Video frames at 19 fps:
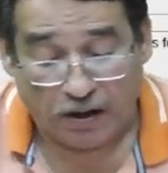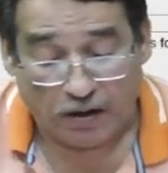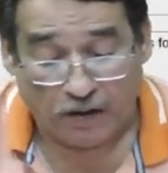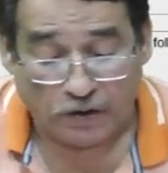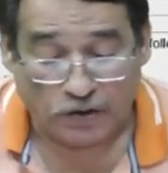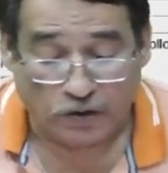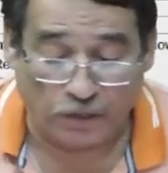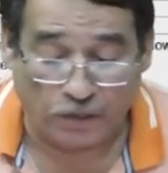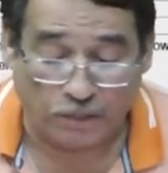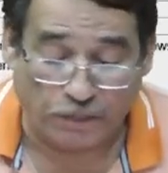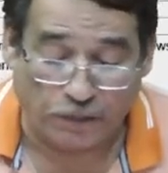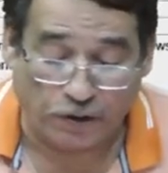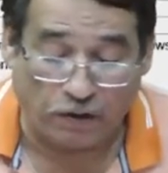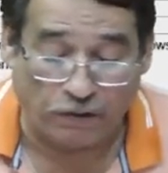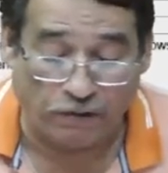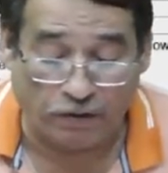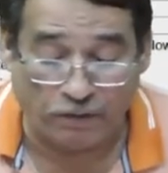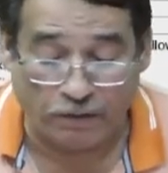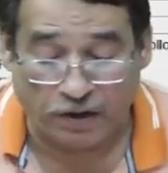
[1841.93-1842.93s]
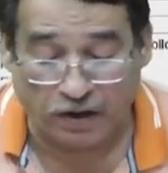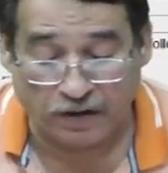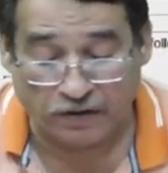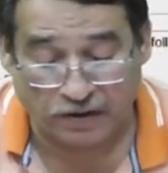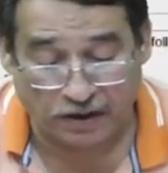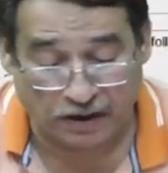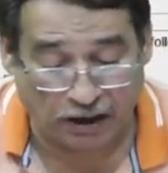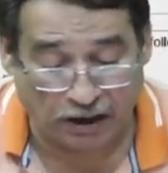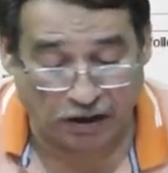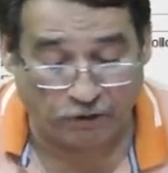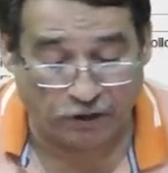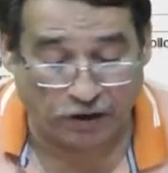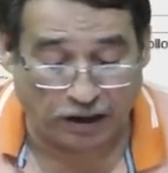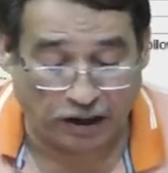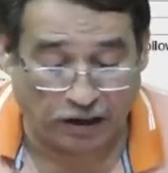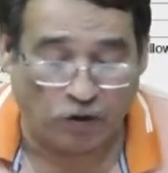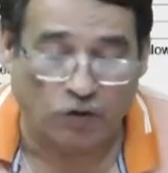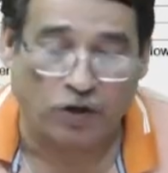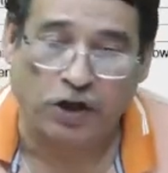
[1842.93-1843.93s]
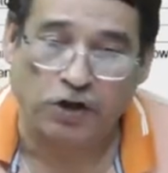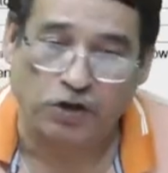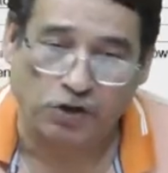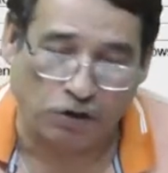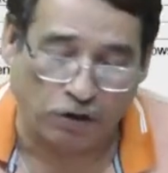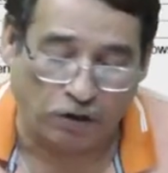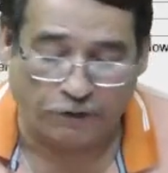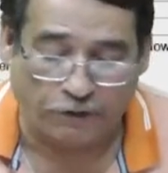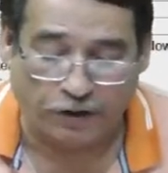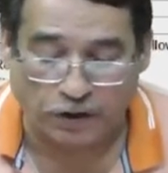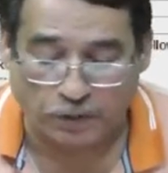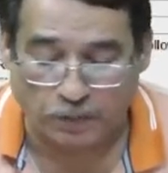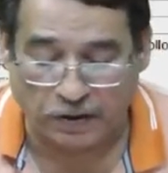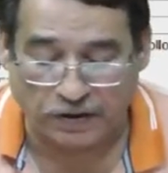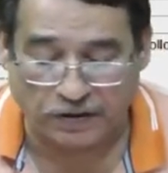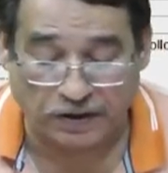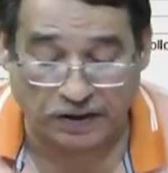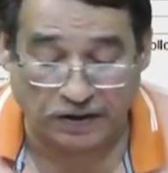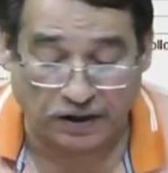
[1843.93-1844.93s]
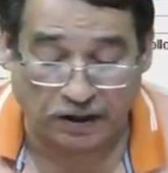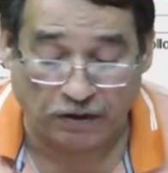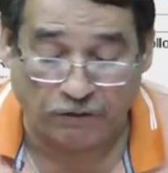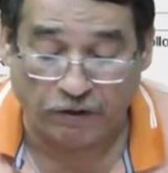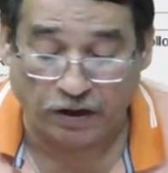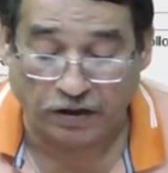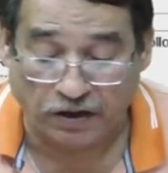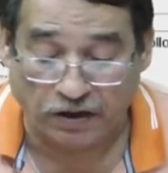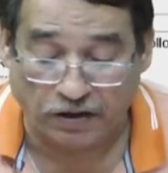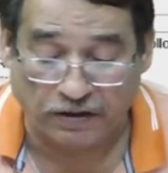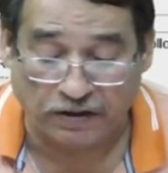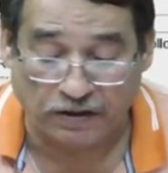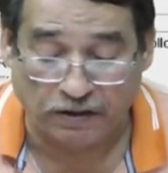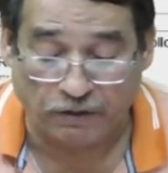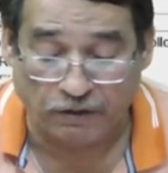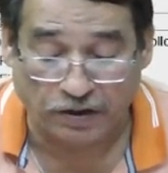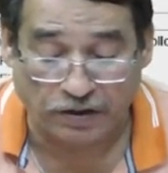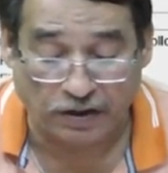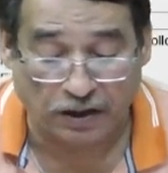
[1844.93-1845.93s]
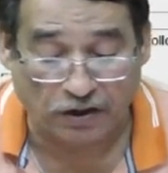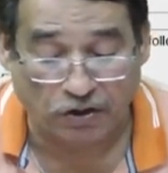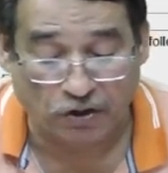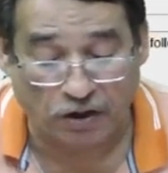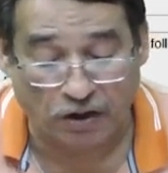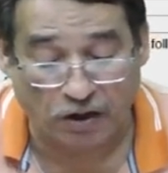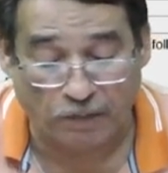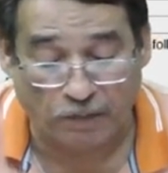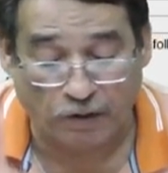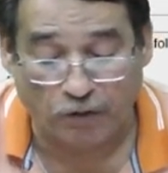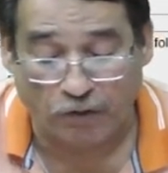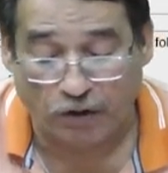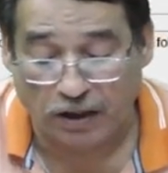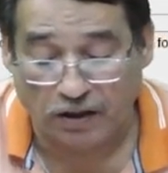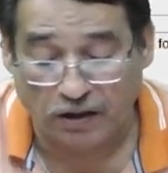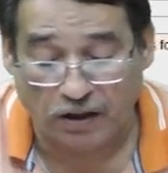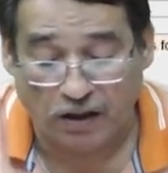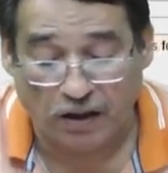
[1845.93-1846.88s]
So problem concerning with allocation of expenses. In fact, this is our section number one.